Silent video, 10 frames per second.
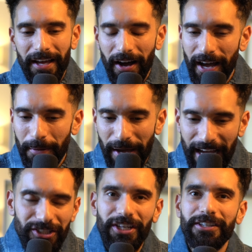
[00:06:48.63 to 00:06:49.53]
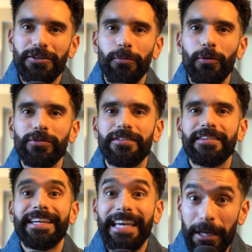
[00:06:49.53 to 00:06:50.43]
I am edging
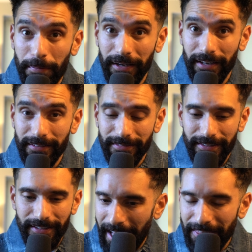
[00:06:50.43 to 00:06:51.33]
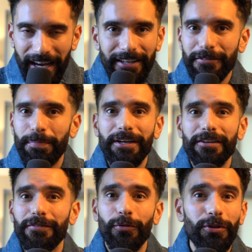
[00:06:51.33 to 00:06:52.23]
towards keeping it, and that is
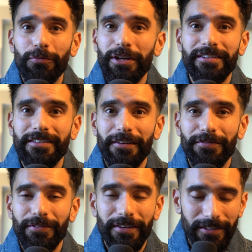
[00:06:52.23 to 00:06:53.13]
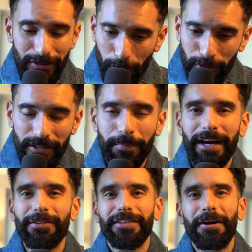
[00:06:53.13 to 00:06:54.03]
because of all the reasons I've talked about.